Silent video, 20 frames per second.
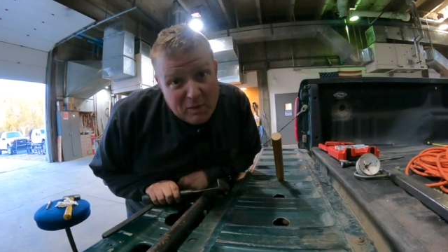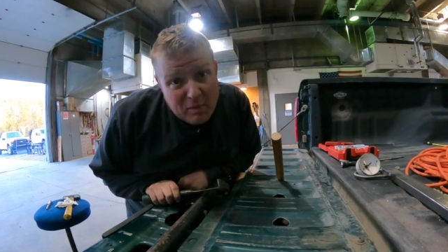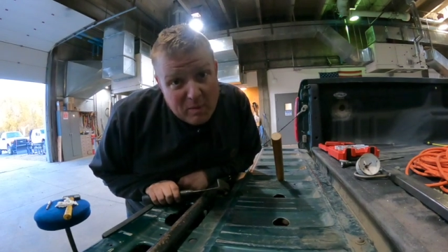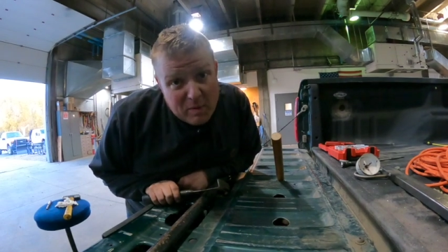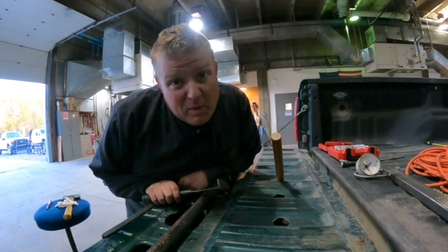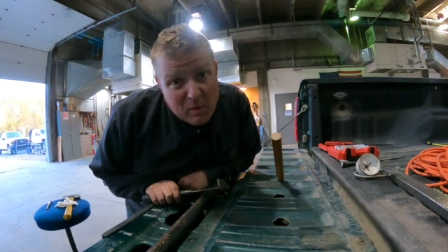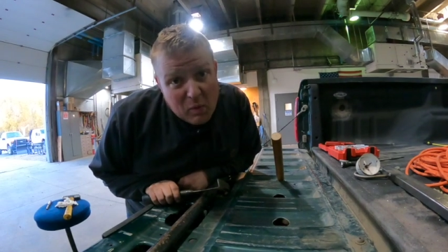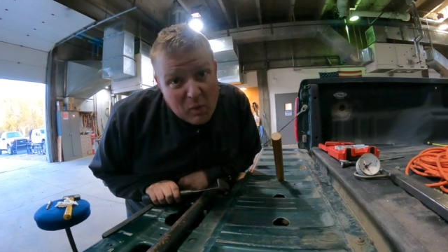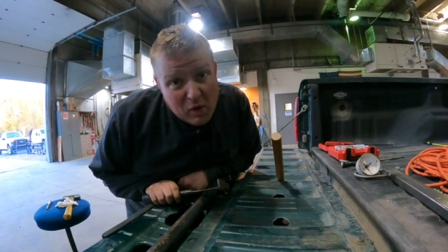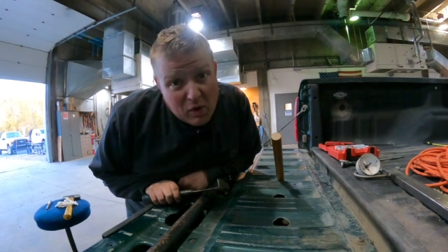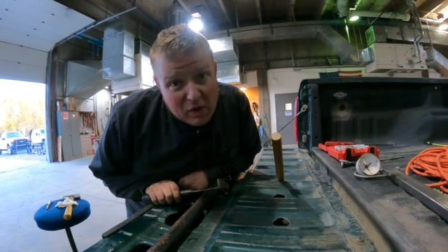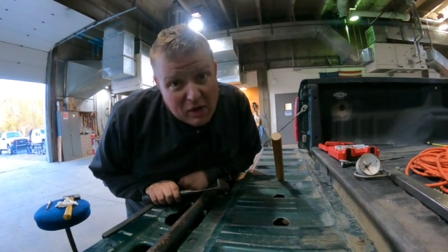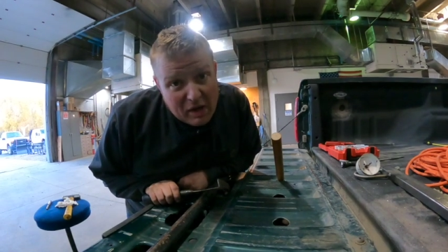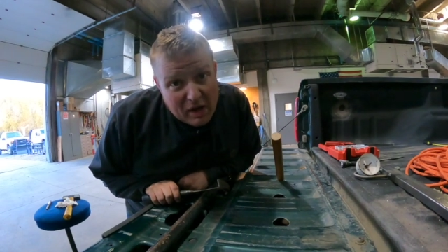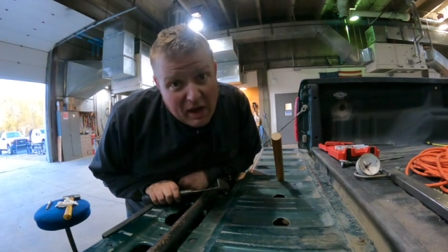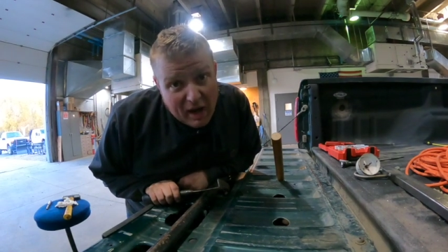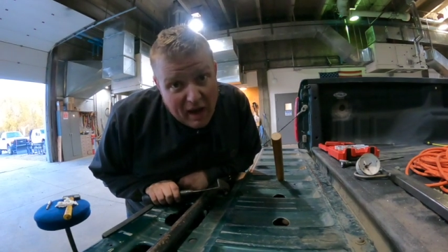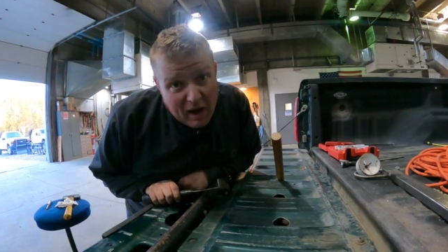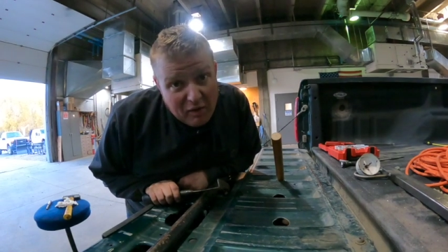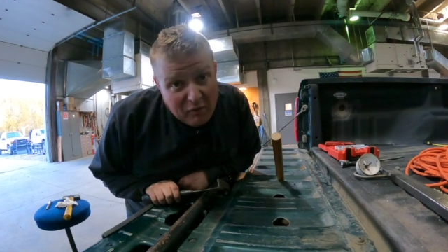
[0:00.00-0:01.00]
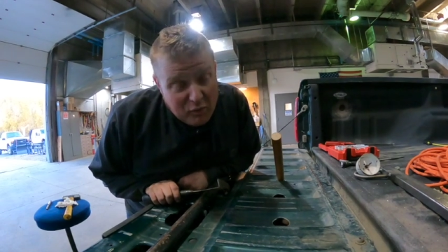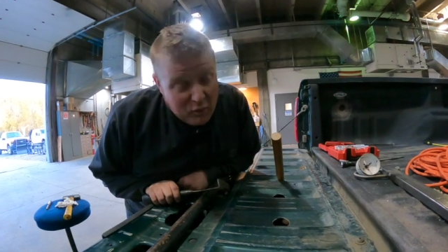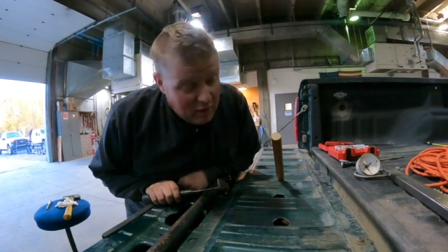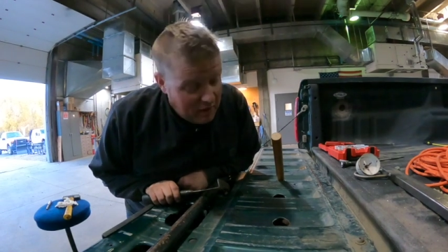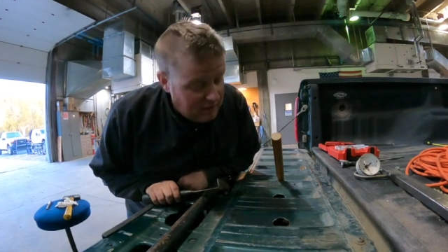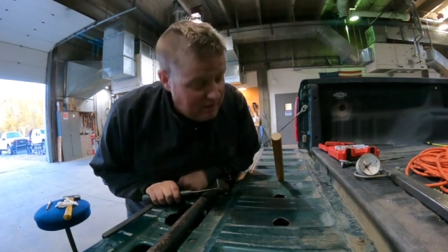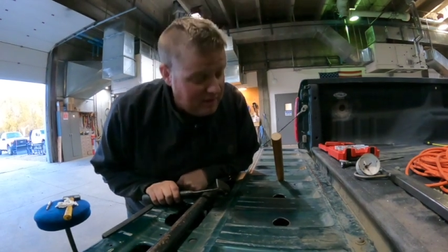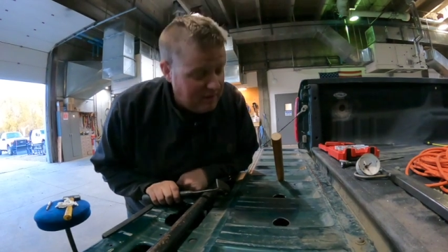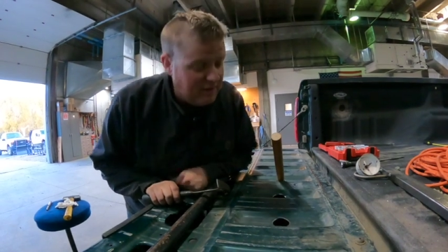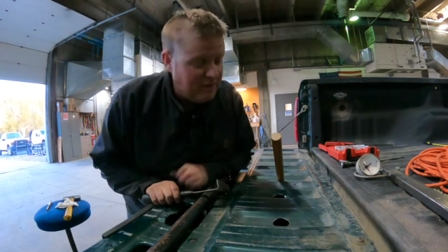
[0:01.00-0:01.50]
to be working
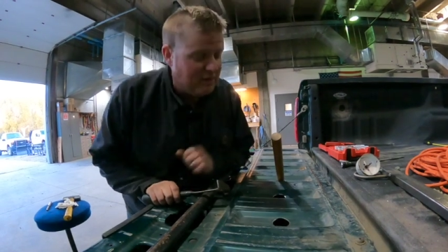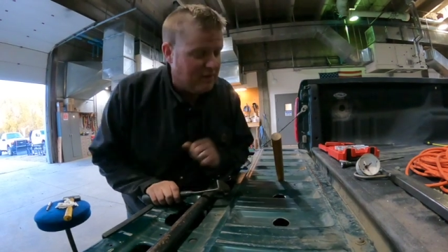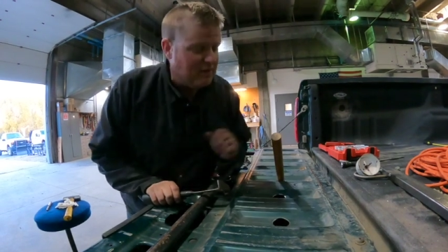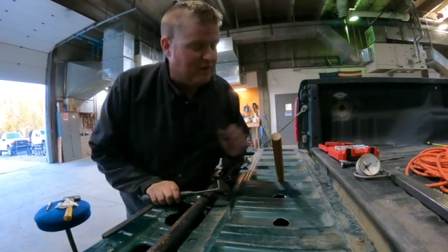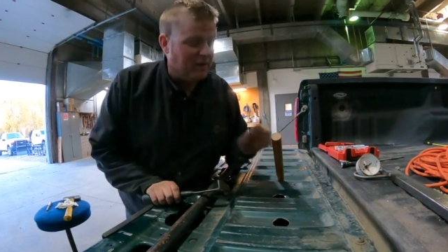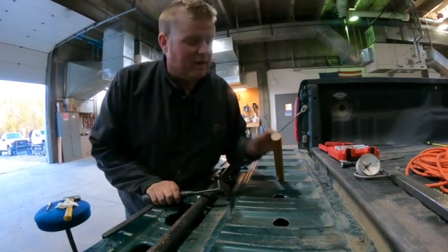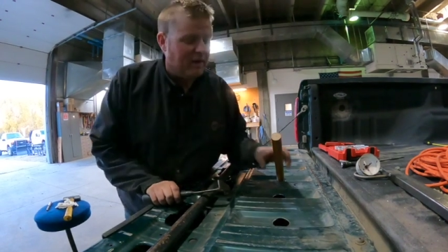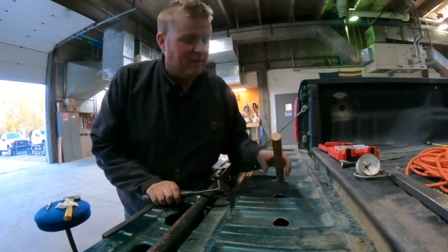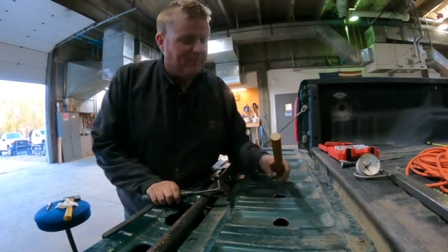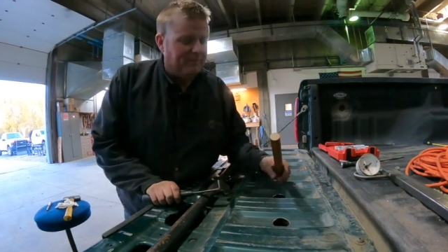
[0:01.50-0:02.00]
halfway decently.